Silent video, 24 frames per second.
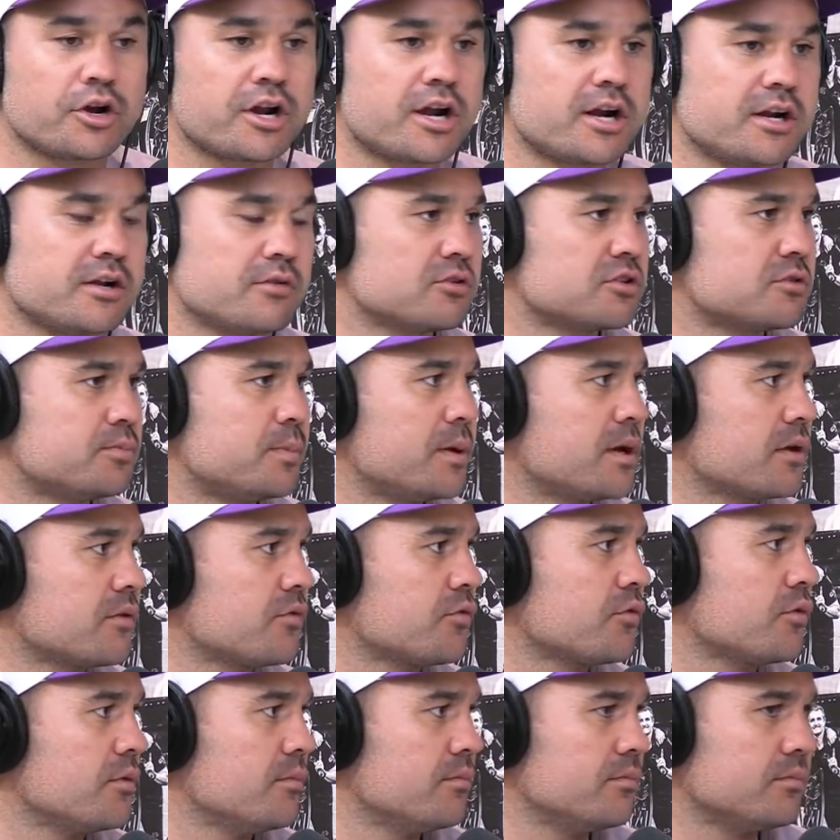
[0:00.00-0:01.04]
only respect
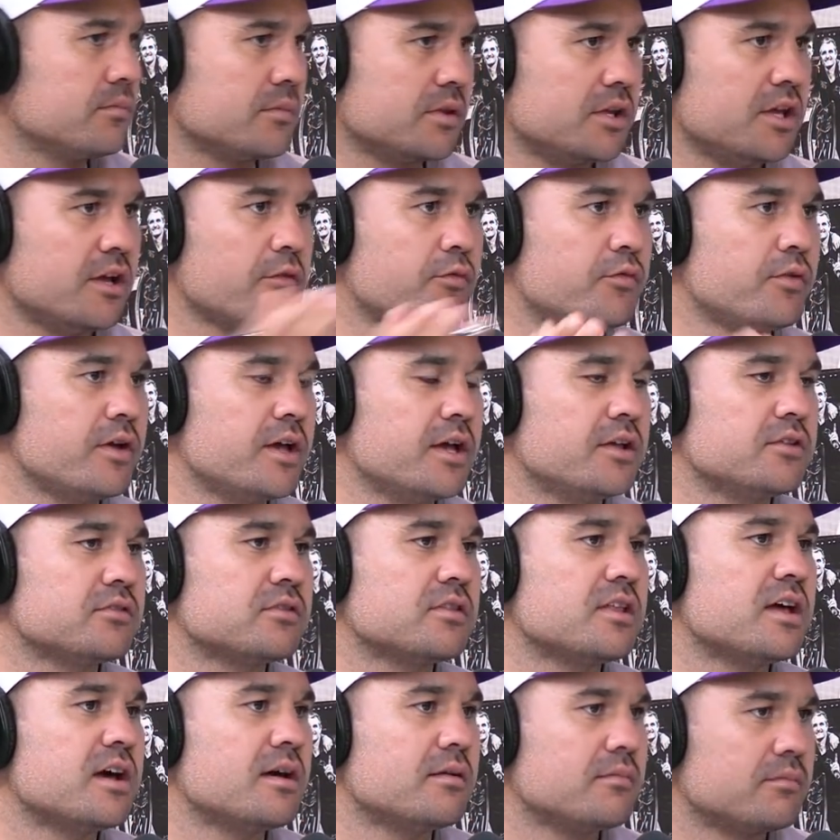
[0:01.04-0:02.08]
from fans and
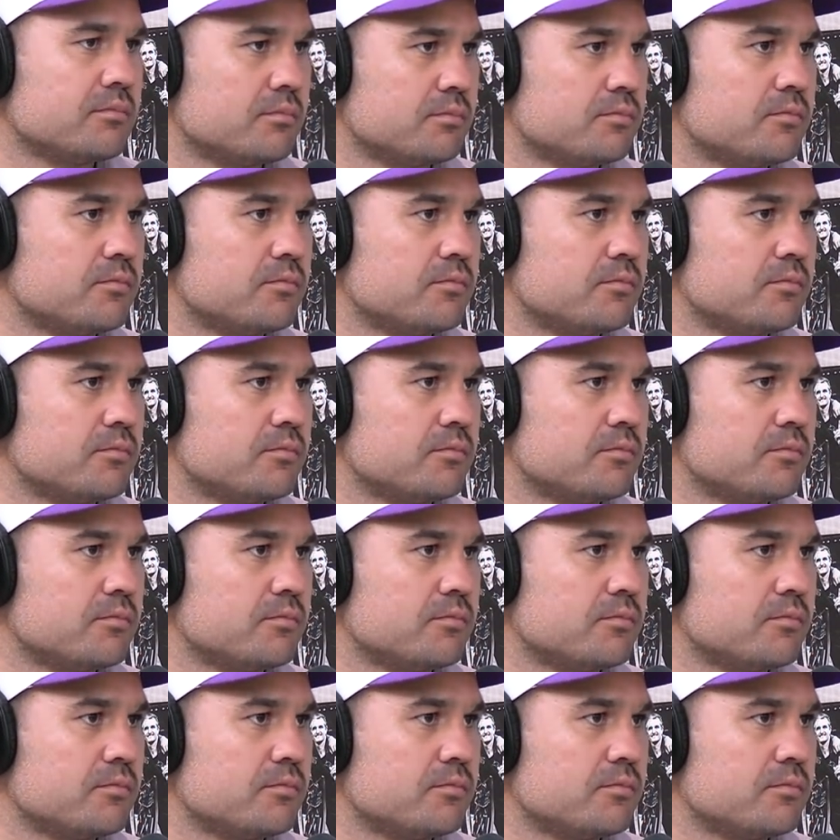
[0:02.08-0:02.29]
that.